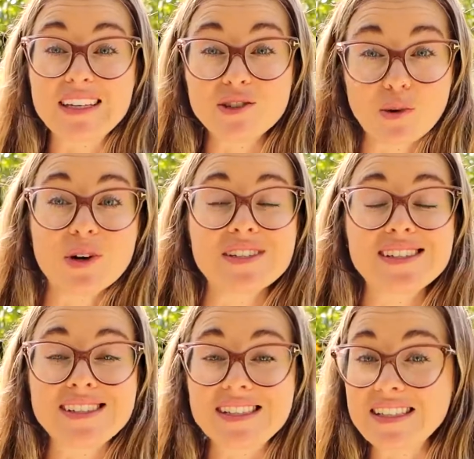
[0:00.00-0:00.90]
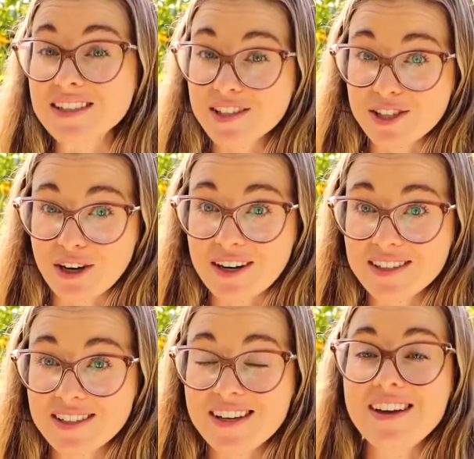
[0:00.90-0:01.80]
indoor seed
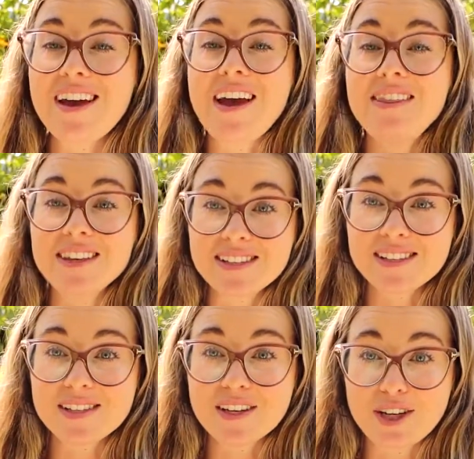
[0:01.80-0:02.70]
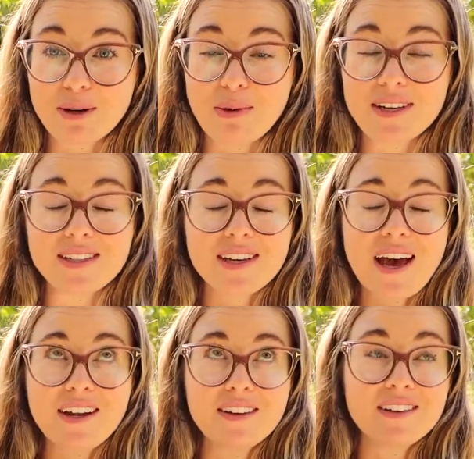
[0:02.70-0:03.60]
start, and this is a good one to
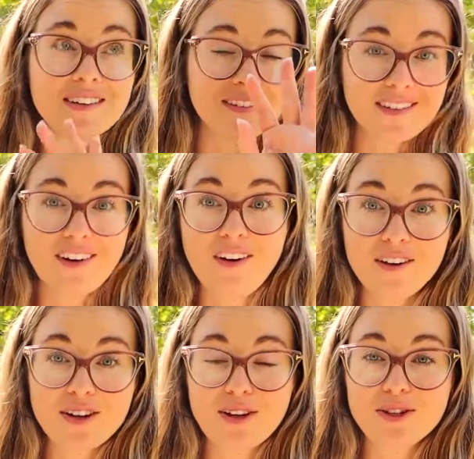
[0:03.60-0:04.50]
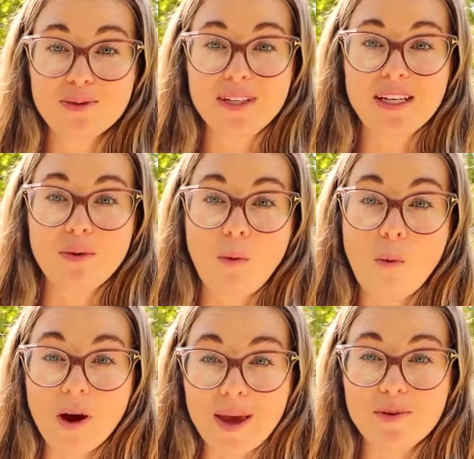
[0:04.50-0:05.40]
get all the knowledge we need
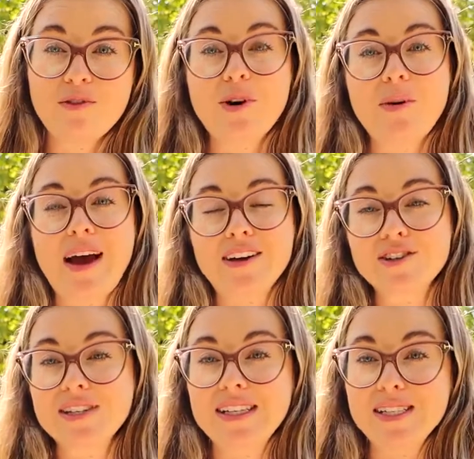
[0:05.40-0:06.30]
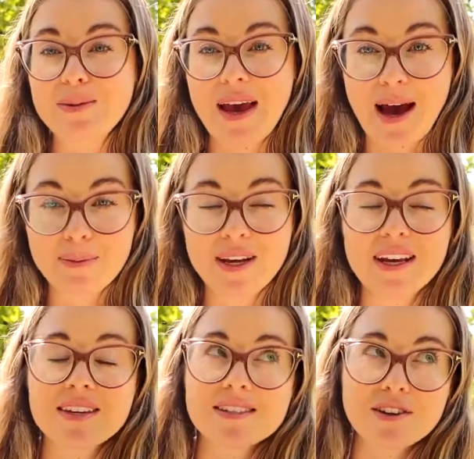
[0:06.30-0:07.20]
way before we actually need to be
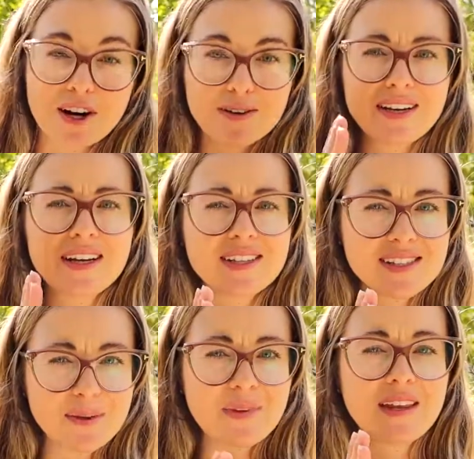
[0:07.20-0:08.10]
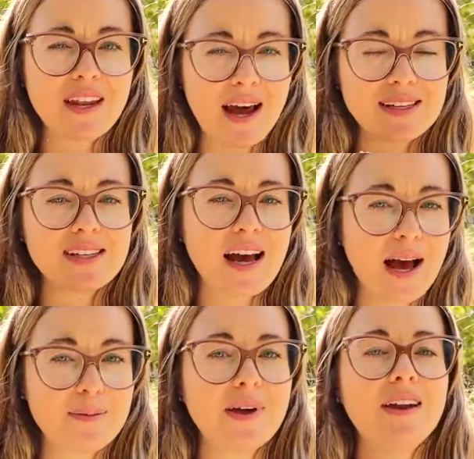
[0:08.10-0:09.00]
happening because gardening is something that has to
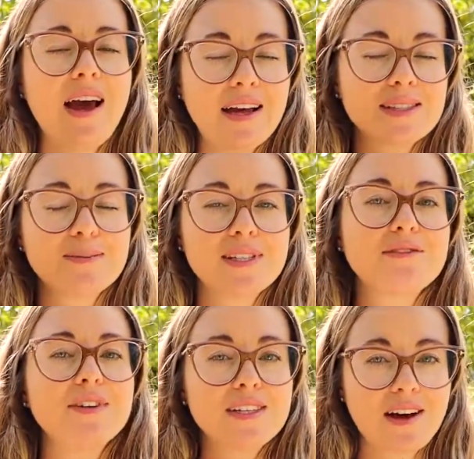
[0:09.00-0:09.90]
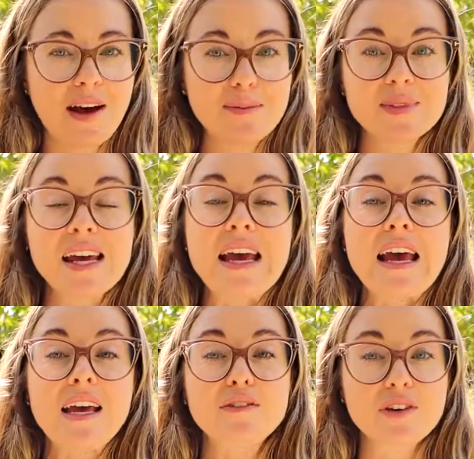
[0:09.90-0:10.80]
happen at specific times.
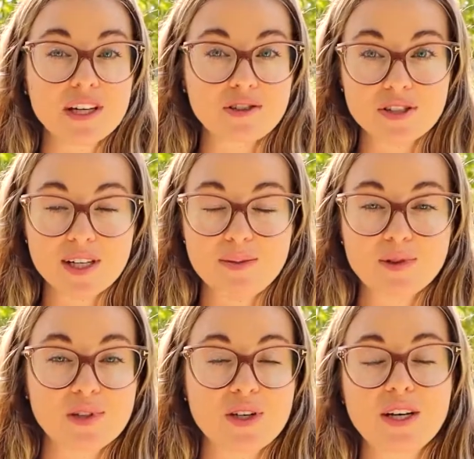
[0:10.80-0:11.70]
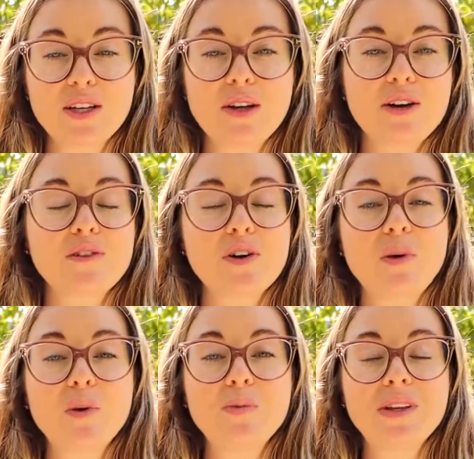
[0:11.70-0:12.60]
And if you're interested about starting a lot of
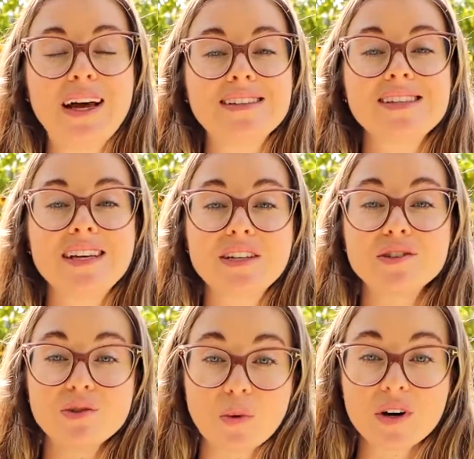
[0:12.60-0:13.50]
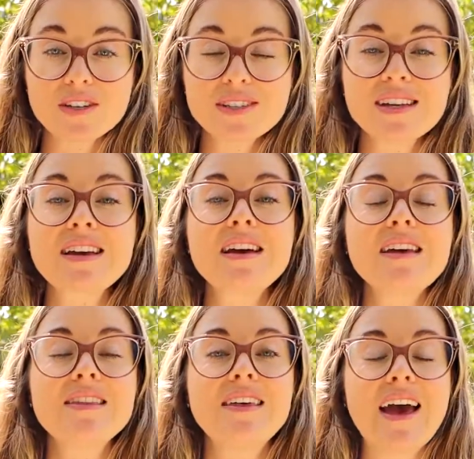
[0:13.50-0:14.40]
your own plants indoors,
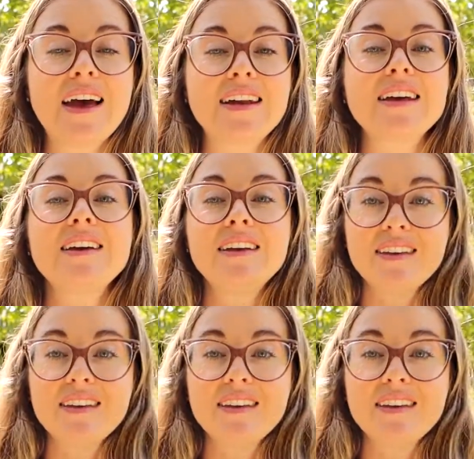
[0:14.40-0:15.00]
then